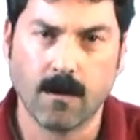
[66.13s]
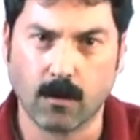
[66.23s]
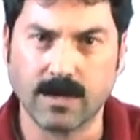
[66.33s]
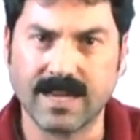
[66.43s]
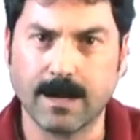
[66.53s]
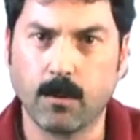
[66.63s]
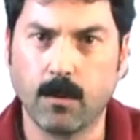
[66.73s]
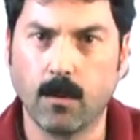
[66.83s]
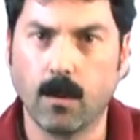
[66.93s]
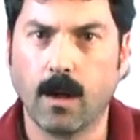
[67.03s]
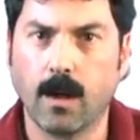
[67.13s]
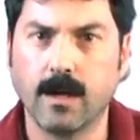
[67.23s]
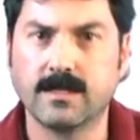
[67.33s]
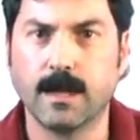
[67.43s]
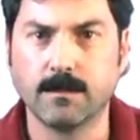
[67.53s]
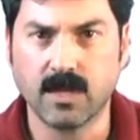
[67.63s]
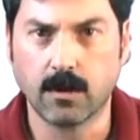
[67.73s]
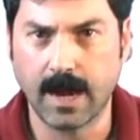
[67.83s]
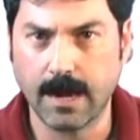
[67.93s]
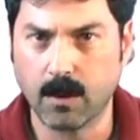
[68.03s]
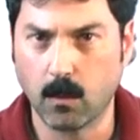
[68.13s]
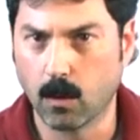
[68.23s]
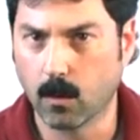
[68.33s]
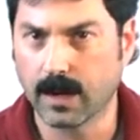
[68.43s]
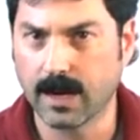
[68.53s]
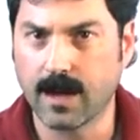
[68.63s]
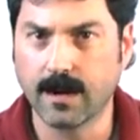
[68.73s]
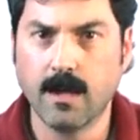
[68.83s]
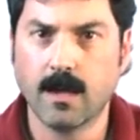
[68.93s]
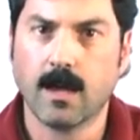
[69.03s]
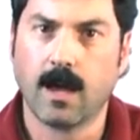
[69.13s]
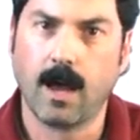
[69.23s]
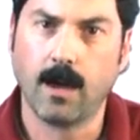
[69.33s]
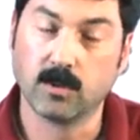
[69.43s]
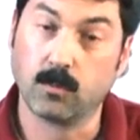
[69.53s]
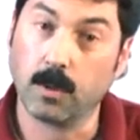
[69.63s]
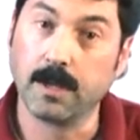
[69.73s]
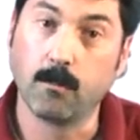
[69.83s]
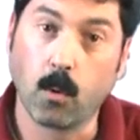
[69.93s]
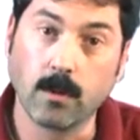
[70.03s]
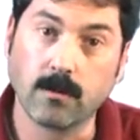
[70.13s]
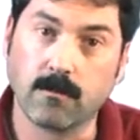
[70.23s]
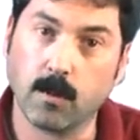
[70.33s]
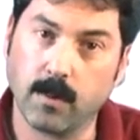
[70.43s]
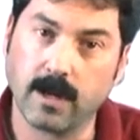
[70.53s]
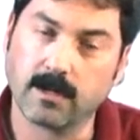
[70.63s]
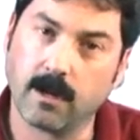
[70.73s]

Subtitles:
For example, a stem cell game that we're working on. It was really important for the player to